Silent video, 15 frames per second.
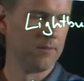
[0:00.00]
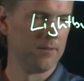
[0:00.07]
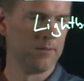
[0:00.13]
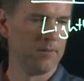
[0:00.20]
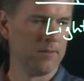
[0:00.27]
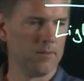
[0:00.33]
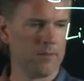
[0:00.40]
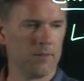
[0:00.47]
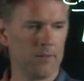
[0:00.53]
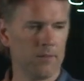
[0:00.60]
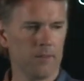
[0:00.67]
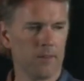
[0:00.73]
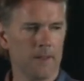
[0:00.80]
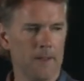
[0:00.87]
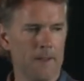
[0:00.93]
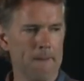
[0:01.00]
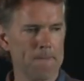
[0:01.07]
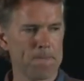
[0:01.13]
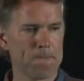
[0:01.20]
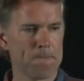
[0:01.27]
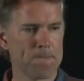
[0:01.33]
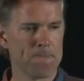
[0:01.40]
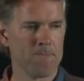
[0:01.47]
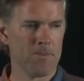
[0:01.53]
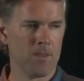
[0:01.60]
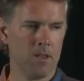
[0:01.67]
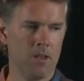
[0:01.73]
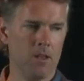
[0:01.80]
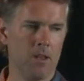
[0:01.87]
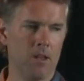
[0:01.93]
Okay.
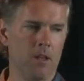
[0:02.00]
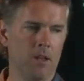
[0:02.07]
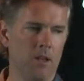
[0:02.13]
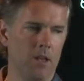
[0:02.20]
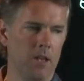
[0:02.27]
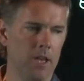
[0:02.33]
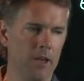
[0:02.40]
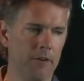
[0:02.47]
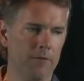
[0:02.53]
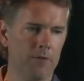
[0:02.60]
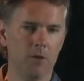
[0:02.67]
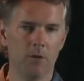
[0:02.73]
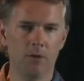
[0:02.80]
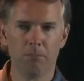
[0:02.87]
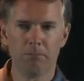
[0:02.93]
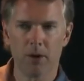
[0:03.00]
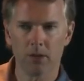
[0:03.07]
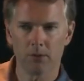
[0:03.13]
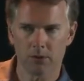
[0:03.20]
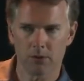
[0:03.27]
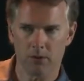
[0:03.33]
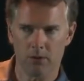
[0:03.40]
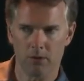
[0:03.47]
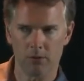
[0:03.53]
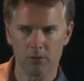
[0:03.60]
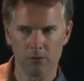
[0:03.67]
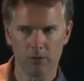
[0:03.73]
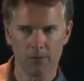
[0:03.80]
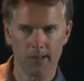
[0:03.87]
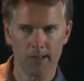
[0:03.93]
If you puncture a
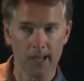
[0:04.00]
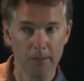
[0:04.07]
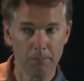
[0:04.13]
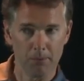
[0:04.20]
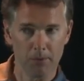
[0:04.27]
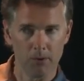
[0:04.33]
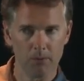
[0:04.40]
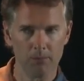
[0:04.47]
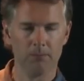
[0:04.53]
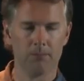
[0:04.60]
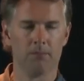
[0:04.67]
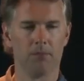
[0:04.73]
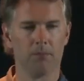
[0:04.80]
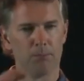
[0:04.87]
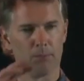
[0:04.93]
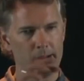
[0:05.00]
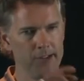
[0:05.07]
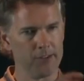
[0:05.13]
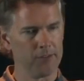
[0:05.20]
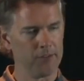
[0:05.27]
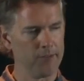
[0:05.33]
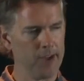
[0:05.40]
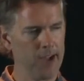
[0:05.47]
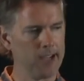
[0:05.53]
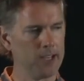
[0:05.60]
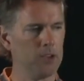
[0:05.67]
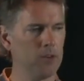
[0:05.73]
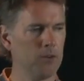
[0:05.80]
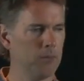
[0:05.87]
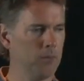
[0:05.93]
hole in the light bulb, breaks the
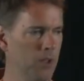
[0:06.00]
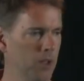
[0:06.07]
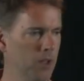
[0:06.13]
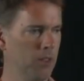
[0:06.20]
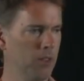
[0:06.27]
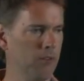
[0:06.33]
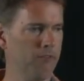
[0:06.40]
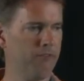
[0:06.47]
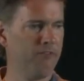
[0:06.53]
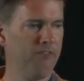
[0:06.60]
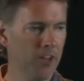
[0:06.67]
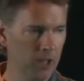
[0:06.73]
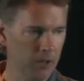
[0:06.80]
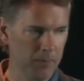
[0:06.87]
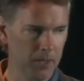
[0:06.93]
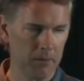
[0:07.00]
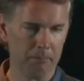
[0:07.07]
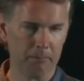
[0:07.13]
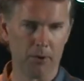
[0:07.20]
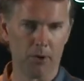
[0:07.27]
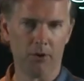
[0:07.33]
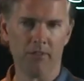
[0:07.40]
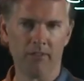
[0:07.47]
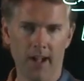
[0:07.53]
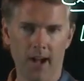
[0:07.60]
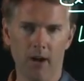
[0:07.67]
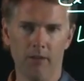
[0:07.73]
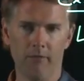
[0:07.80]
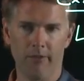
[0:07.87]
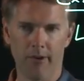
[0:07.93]
vacuum, the filament burns
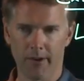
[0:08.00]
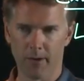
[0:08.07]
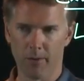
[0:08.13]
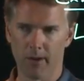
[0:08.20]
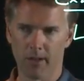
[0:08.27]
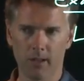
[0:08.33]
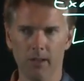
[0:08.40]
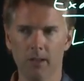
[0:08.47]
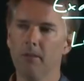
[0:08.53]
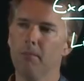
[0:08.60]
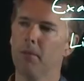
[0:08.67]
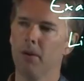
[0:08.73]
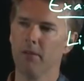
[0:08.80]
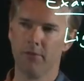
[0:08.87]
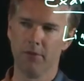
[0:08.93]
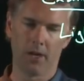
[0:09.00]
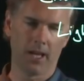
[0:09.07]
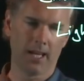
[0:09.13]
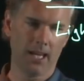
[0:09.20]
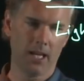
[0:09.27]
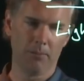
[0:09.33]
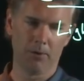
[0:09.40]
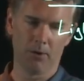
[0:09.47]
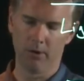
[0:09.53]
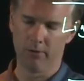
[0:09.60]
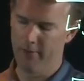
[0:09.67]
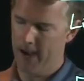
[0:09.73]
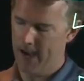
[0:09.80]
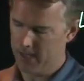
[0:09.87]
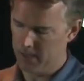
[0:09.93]
out very quickly. But if you can keep a good
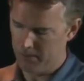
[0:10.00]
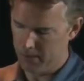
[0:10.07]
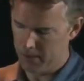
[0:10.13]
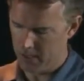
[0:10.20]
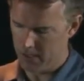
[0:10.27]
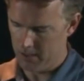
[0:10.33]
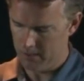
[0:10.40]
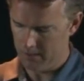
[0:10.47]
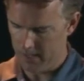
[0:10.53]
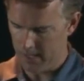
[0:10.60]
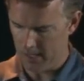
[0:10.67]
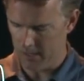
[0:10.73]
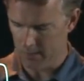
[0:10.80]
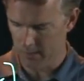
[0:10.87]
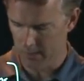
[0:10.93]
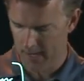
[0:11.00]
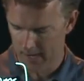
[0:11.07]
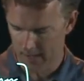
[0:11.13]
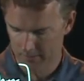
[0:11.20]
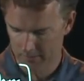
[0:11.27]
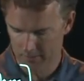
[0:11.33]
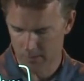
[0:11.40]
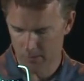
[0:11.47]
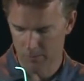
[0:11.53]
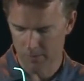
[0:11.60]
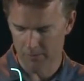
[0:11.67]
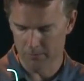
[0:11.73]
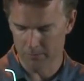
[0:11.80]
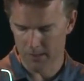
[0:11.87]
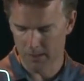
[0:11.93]
vacuum in there, then it'll last a
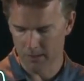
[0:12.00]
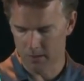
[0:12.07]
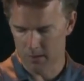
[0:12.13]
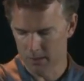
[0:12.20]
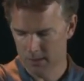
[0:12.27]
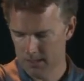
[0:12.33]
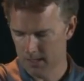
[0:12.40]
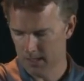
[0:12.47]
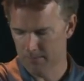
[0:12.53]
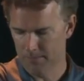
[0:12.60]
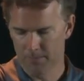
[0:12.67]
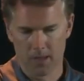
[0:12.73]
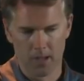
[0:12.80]
reasonably long time.